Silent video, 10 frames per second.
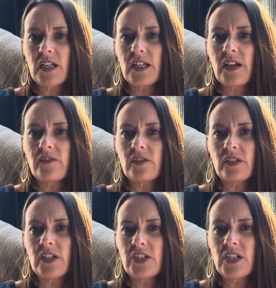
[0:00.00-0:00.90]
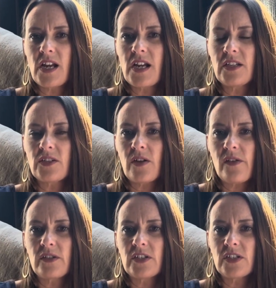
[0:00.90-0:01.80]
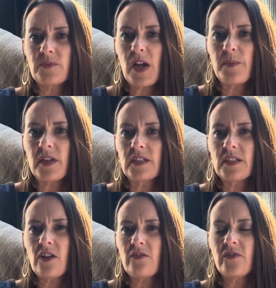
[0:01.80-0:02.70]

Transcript: cutting after lunch today, so I was just by myself.